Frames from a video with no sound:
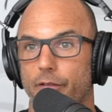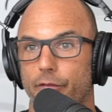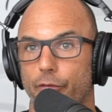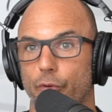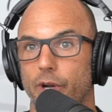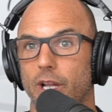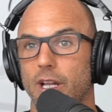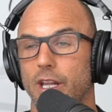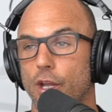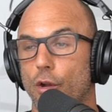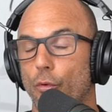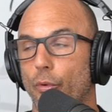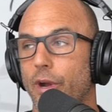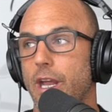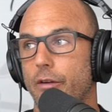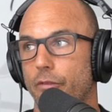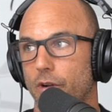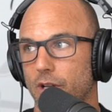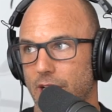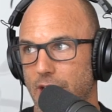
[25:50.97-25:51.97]
of really
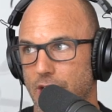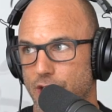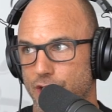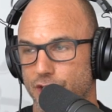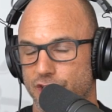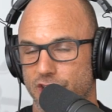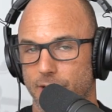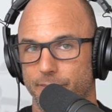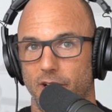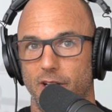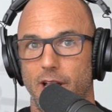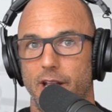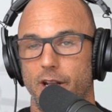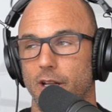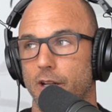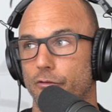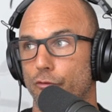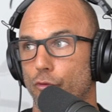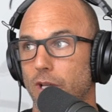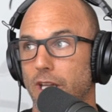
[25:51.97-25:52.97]
great relationships, a lot
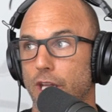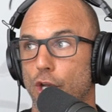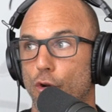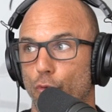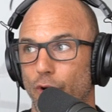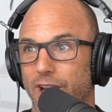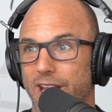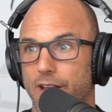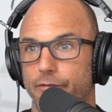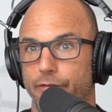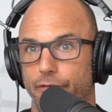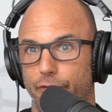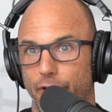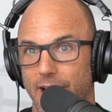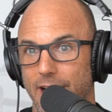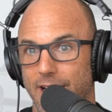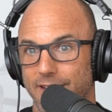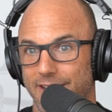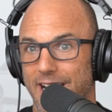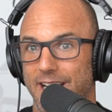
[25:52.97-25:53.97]
of really great
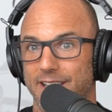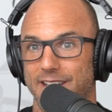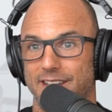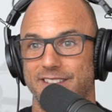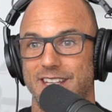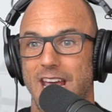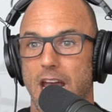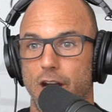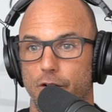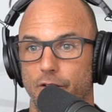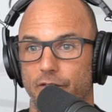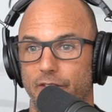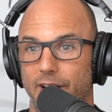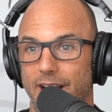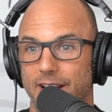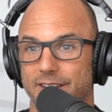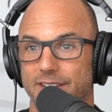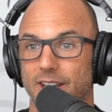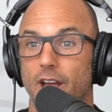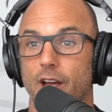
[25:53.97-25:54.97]
friends. I had to
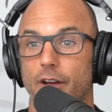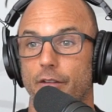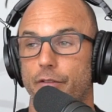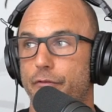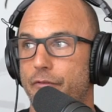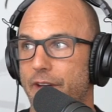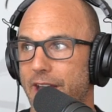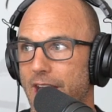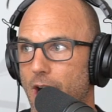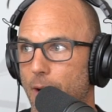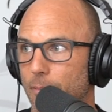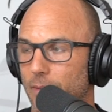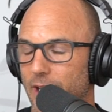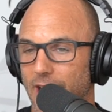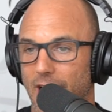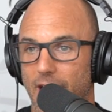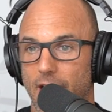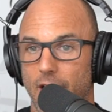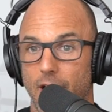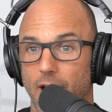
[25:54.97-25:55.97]
sacrifice
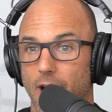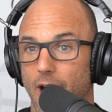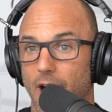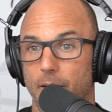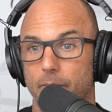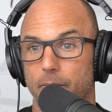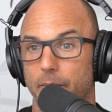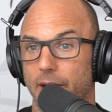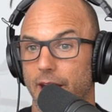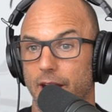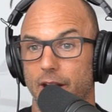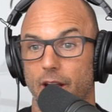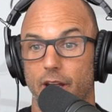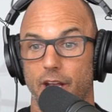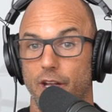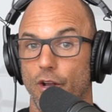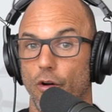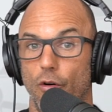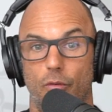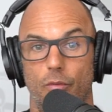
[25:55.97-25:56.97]
family. I, I, I made,
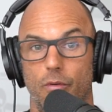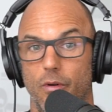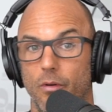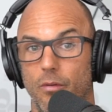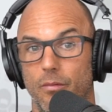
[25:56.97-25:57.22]
you know,